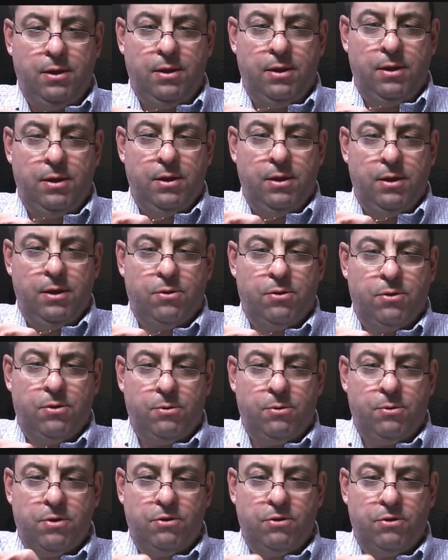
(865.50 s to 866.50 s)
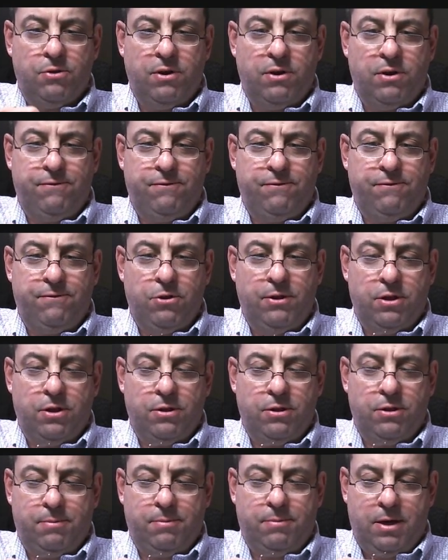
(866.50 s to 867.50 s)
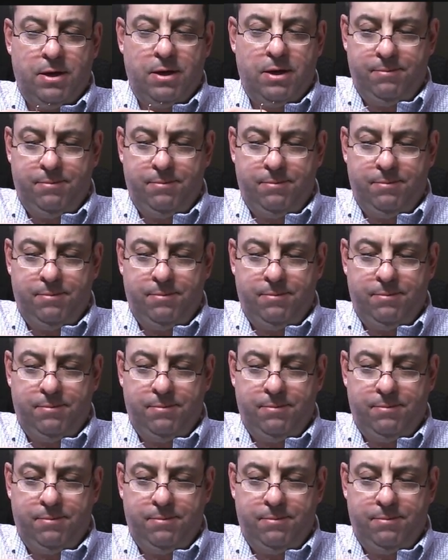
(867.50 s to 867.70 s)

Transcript: As always, I try to finish on the bottom.